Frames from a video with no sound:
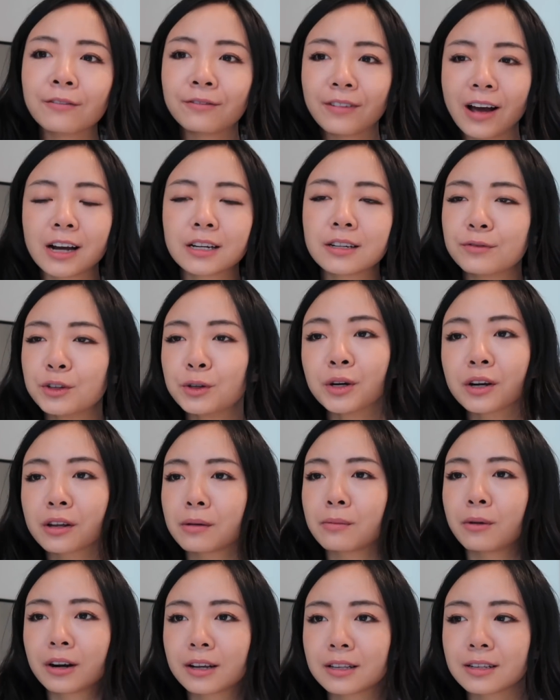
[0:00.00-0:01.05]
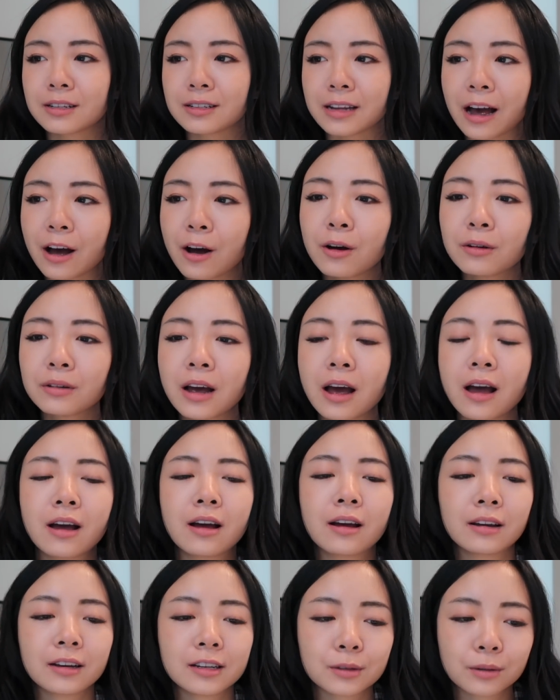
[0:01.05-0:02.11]
In fact, if you hear the markets are down,
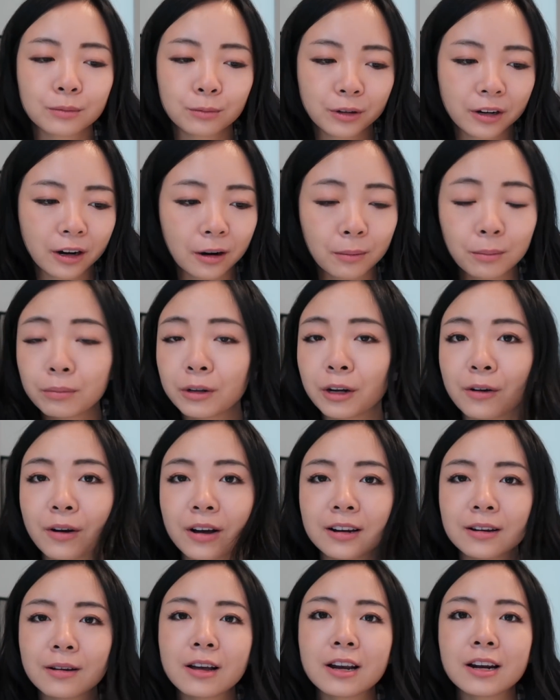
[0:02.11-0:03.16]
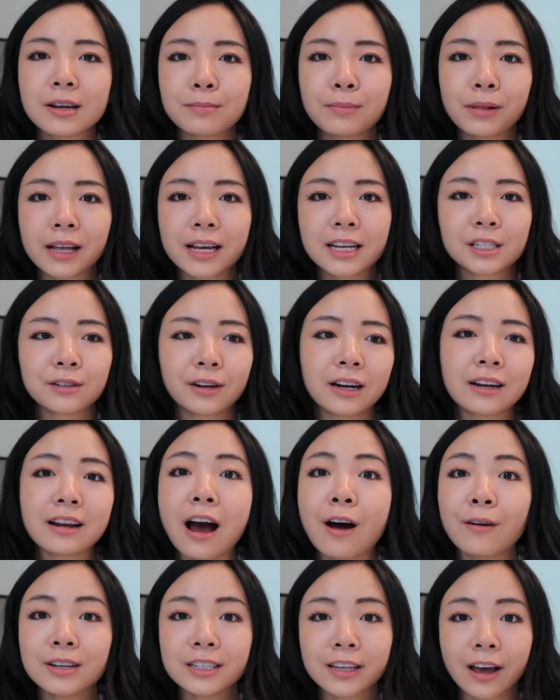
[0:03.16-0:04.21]
because we are, you know, in a place right
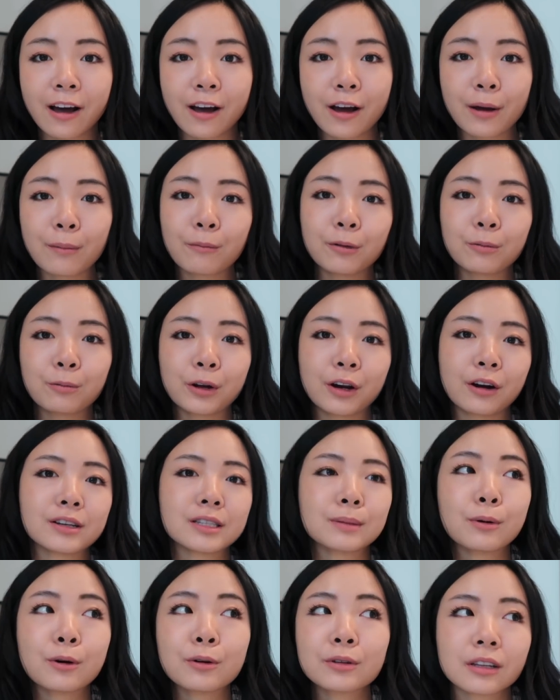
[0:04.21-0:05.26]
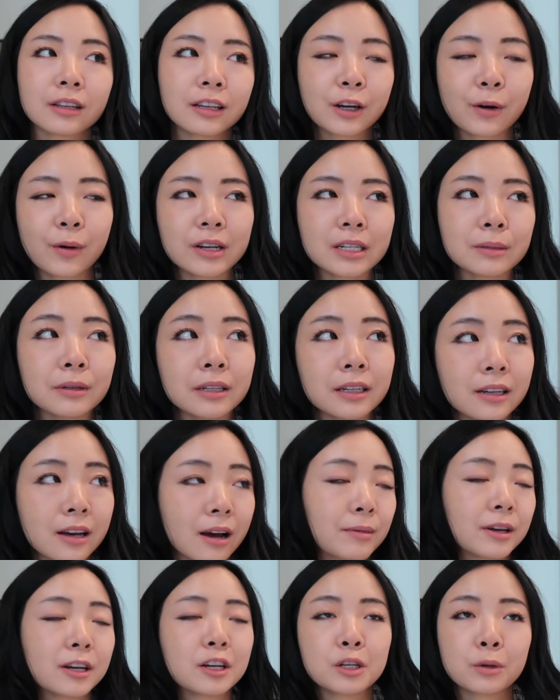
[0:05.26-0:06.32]
now in time when we are supposedly going to be
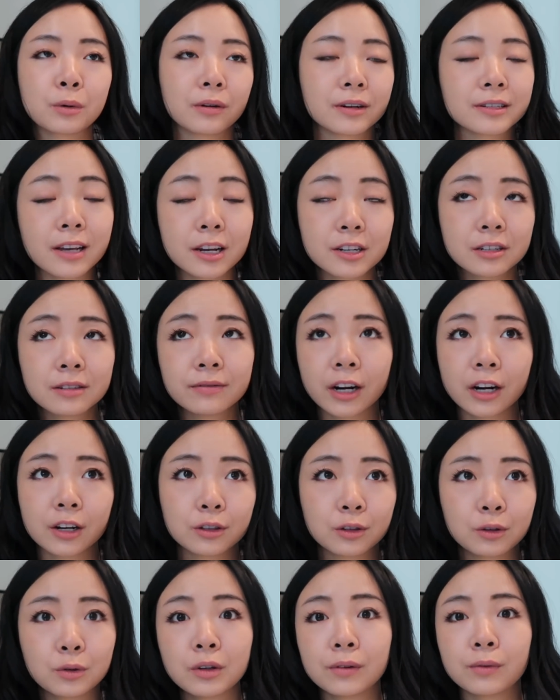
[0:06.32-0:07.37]
coming into a recession very soon.